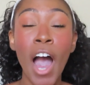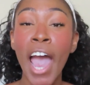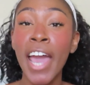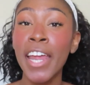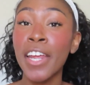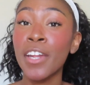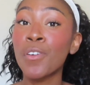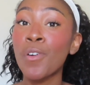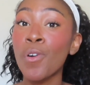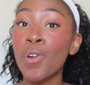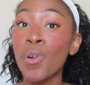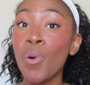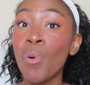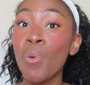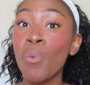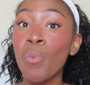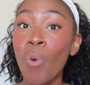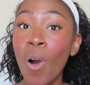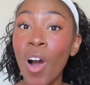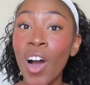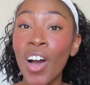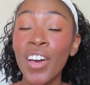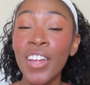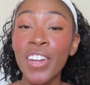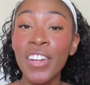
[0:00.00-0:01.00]
I did go to
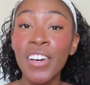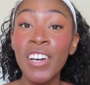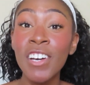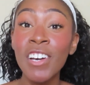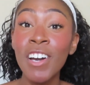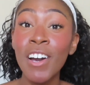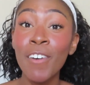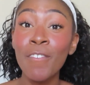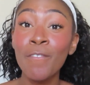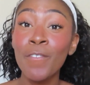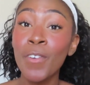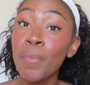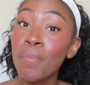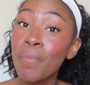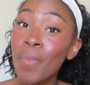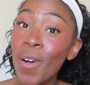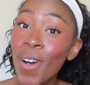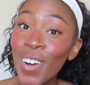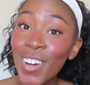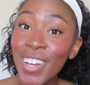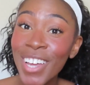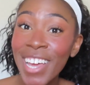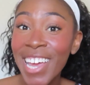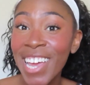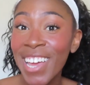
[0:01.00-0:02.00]
one
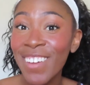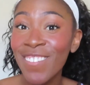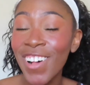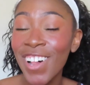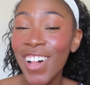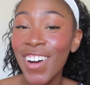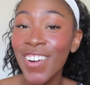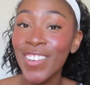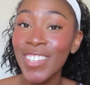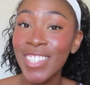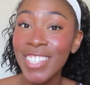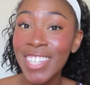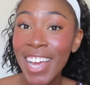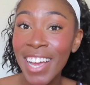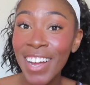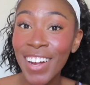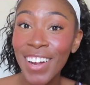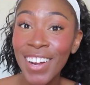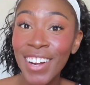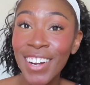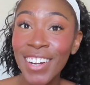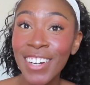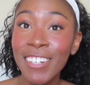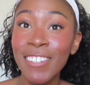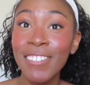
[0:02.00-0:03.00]
football game while I was
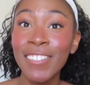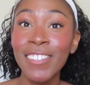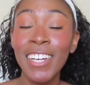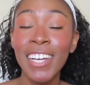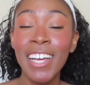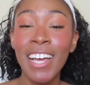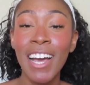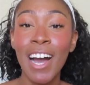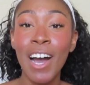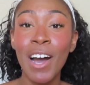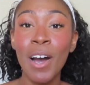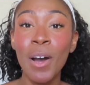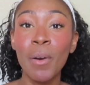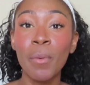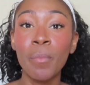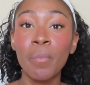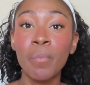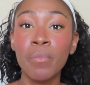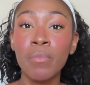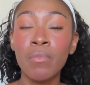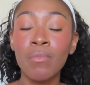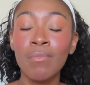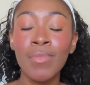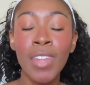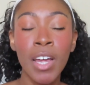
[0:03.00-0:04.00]
there. Not
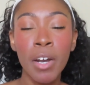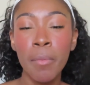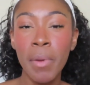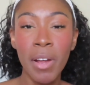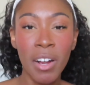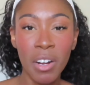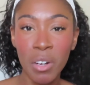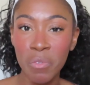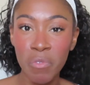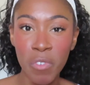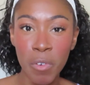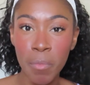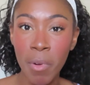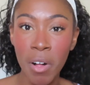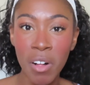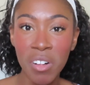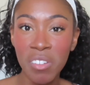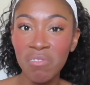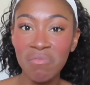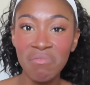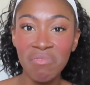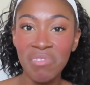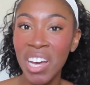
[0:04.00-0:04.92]
American football.